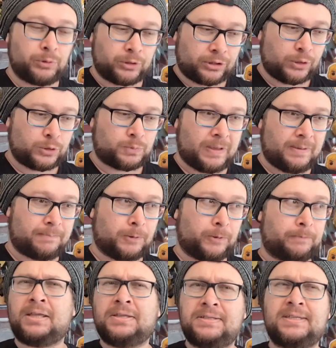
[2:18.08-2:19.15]
with those
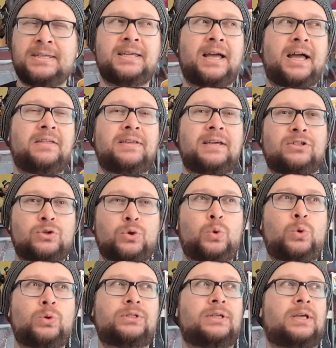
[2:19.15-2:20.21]
people, seeing how they
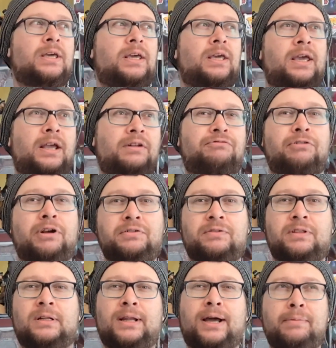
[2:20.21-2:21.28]
talked in front of
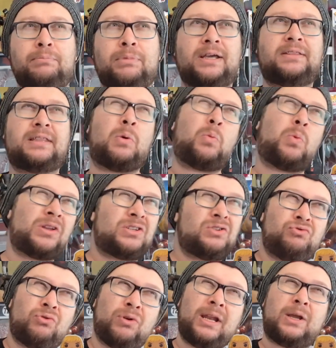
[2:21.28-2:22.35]
the limelight. That
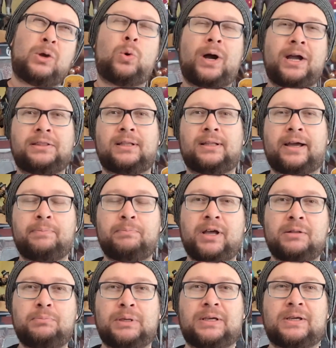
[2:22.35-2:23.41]
wasn't really quite the
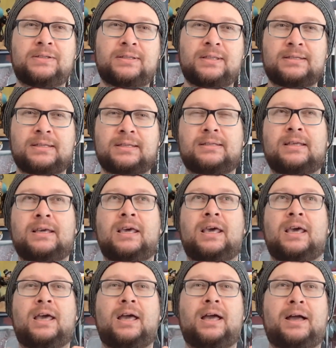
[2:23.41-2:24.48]
limelight because this is
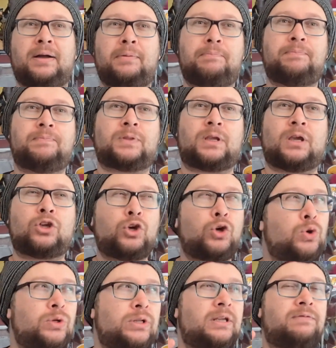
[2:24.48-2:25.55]
um,
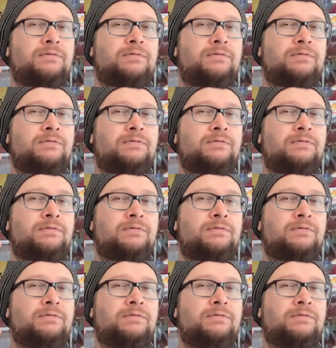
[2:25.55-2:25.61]
Coodie